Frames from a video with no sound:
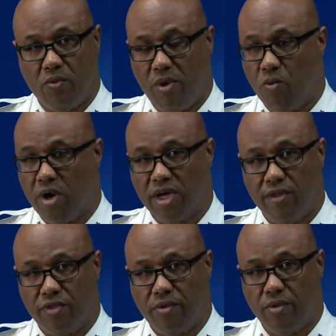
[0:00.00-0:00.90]
we're
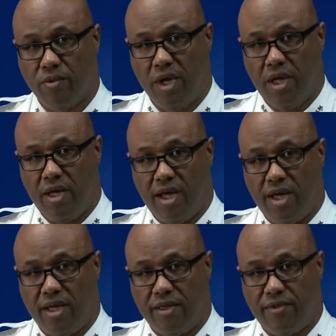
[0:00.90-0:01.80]
working through
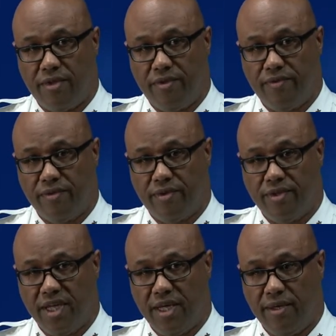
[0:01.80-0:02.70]
uh,
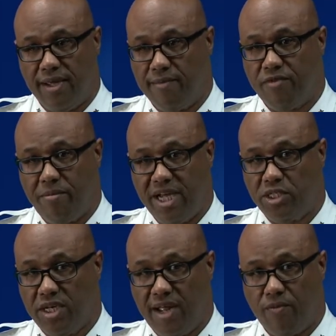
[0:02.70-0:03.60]
the
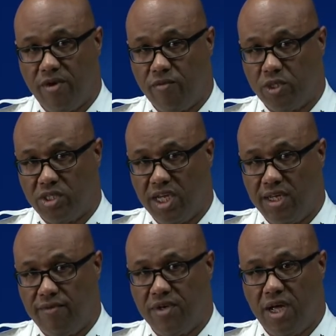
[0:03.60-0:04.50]
information that we've
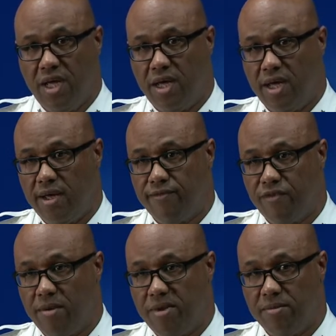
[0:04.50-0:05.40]
received uh,
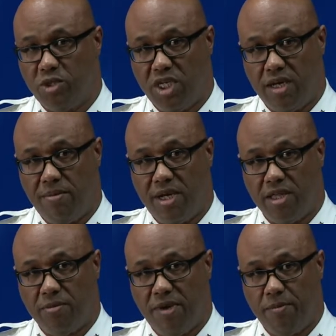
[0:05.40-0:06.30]
from MGM and
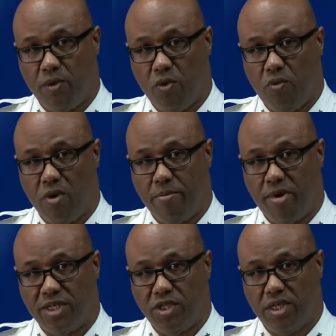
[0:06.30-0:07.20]
other people who were
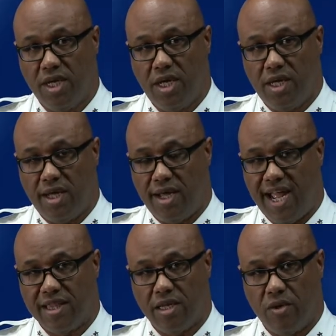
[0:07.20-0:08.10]
present
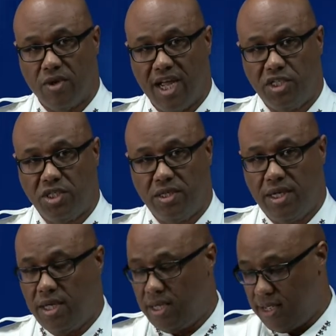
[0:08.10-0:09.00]
at the location
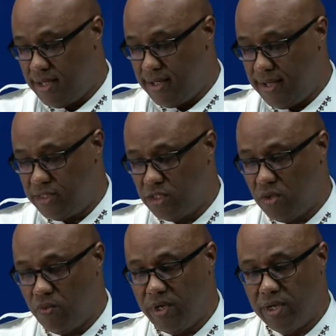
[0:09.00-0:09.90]
uh, and so
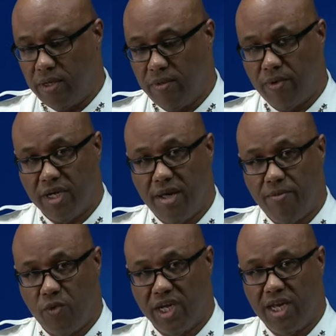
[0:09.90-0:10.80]
we're we're com-
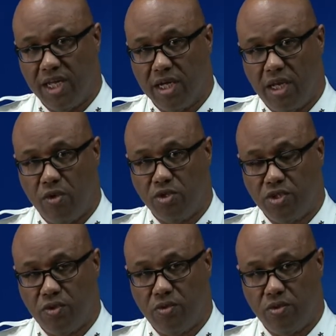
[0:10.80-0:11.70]
we're getting close
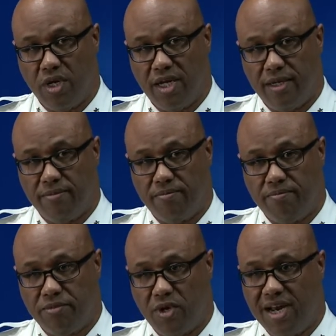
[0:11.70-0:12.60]
to uh,
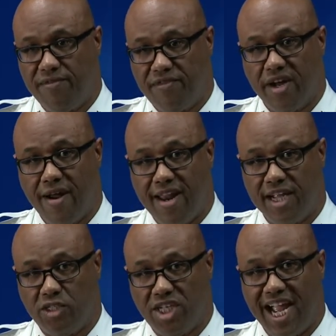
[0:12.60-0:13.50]
trying to figure out
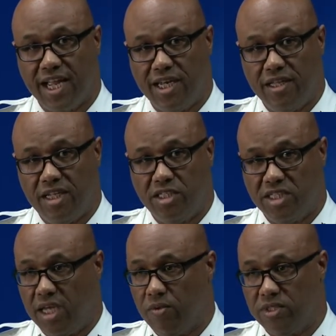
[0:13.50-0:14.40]
exactly the
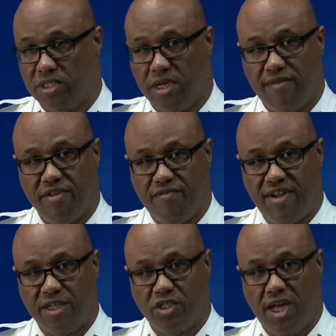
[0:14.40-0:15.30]
sequence of
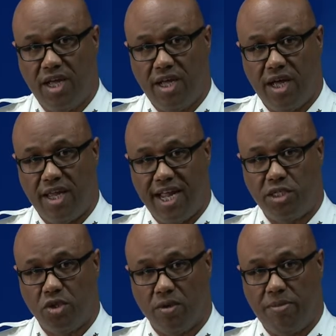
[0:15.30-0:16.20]
events uh, that
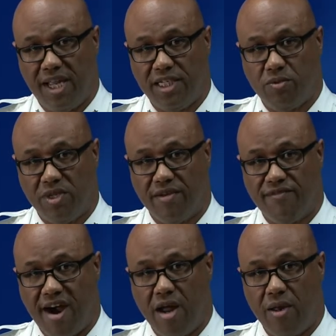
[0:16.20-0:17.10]
took place with the
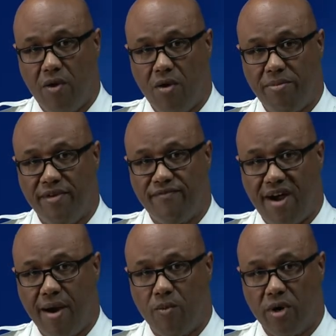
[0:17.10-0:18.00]
fire alarm, the
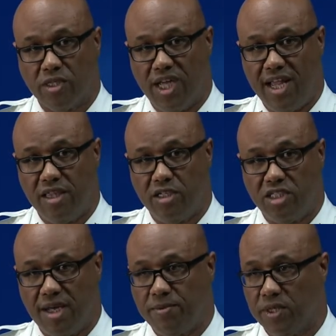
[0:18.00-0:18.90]
fireworks, and the
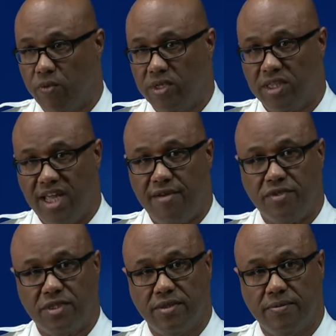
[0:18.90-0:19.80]
subsequent
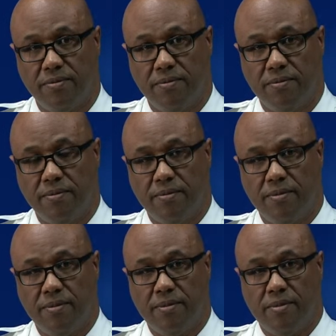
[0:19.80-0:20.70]
deaths.
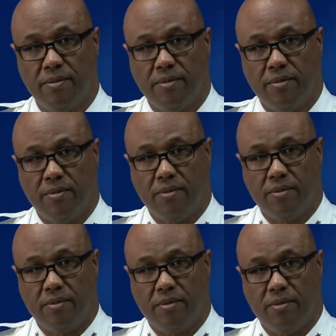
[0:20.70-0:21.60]
It seemed a
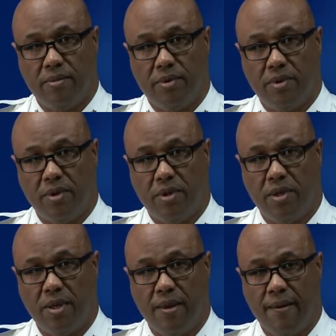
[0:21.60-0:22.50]
coordinated. It seem to be
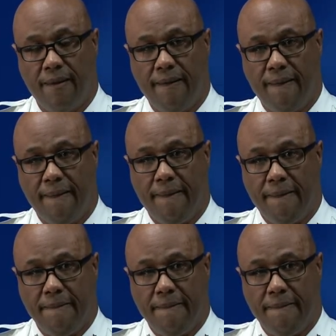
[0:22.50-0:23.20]
a coordinated thing.